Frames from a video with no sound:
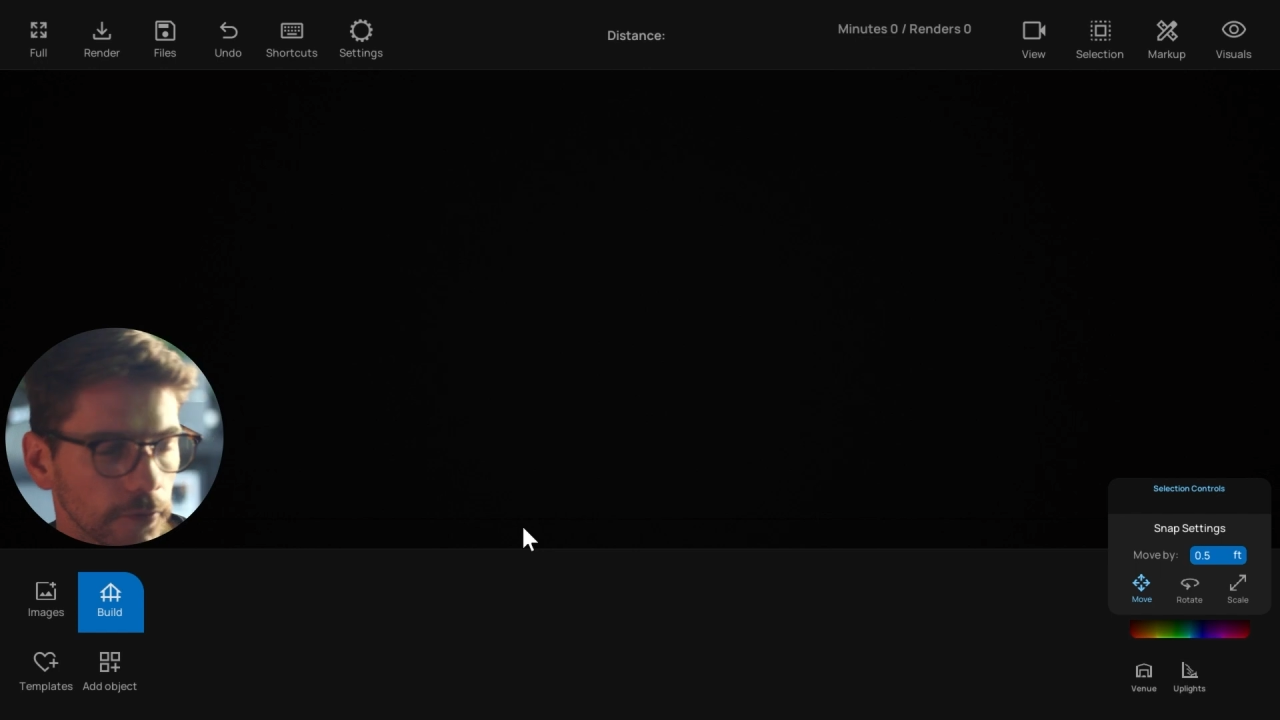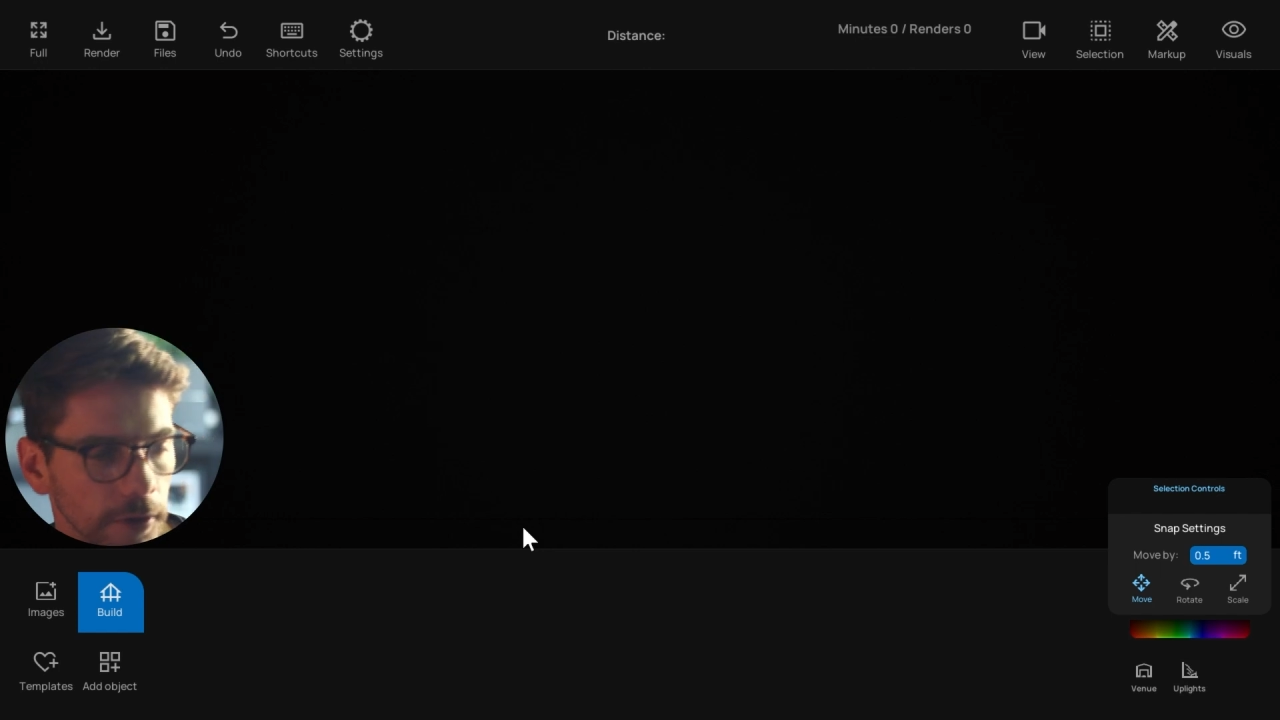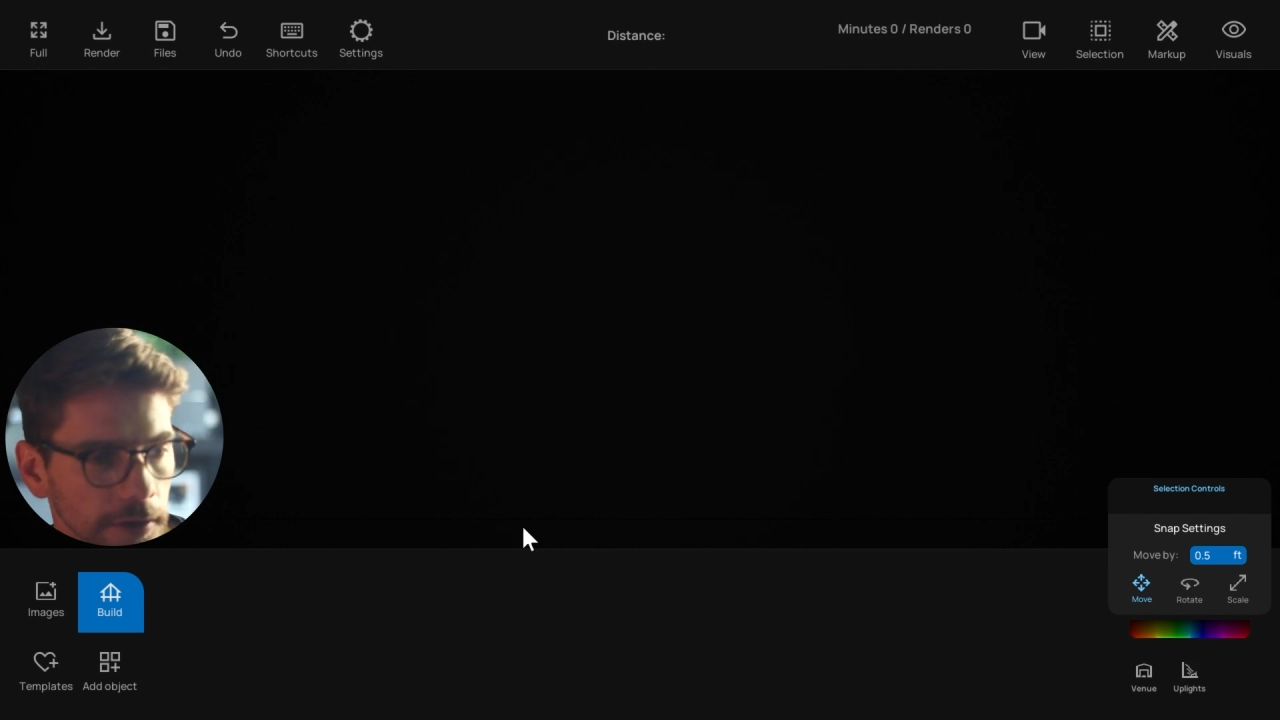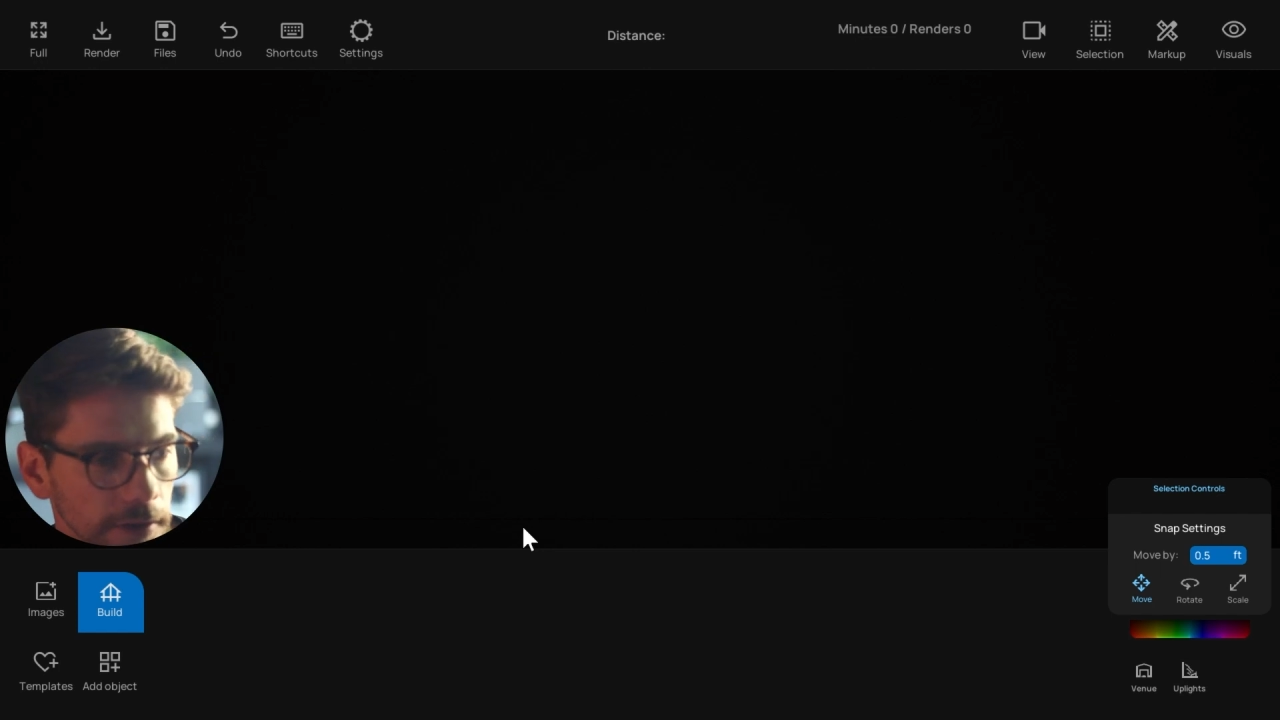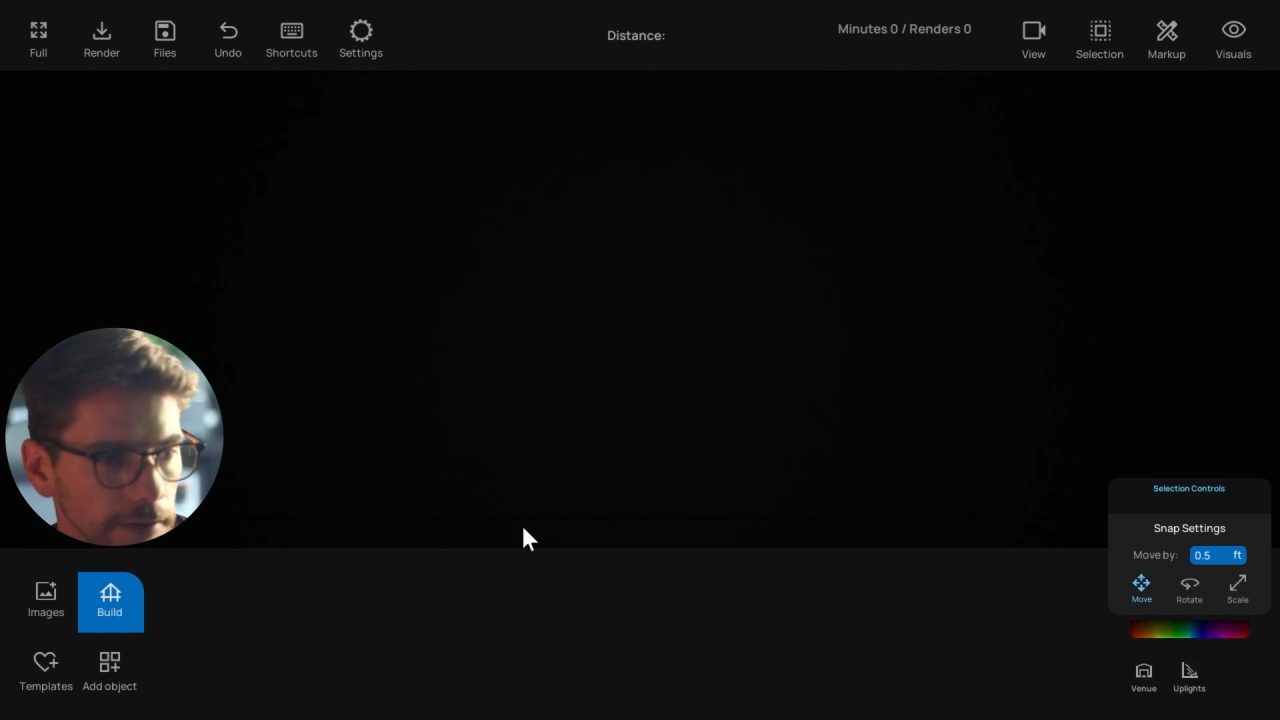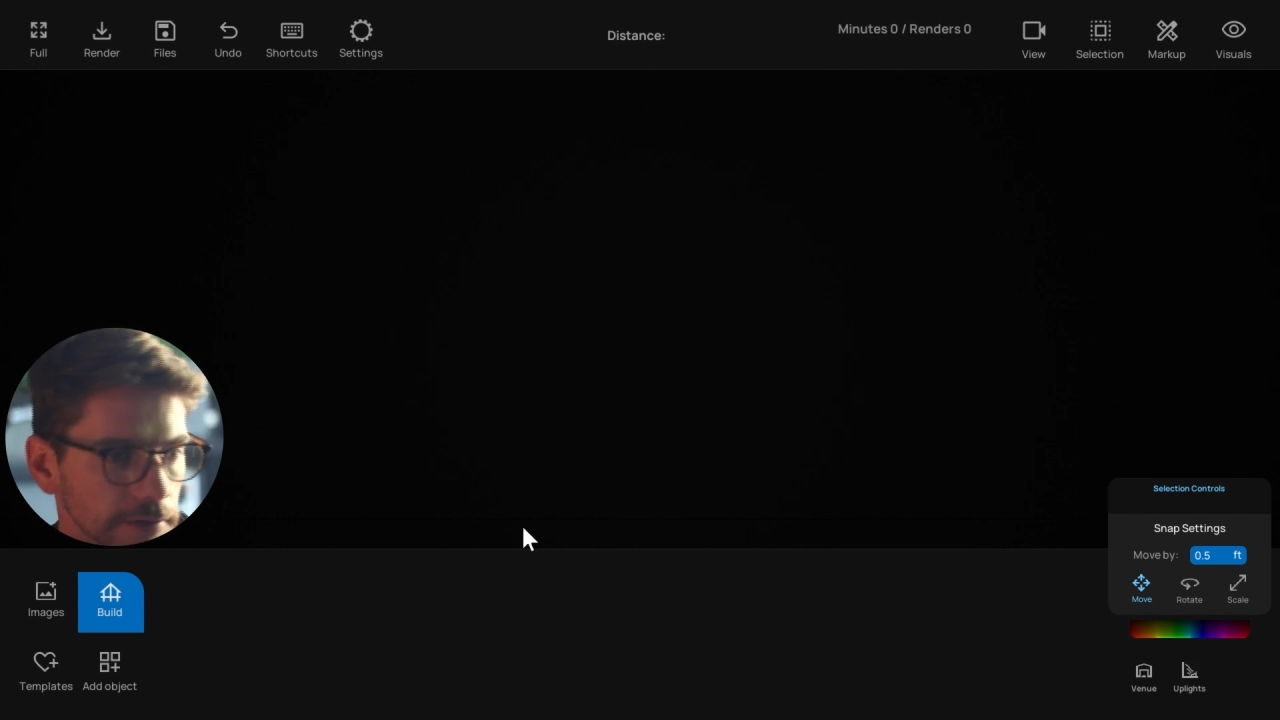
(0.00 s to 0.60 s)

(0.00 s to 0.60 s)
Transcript: Unfortunately,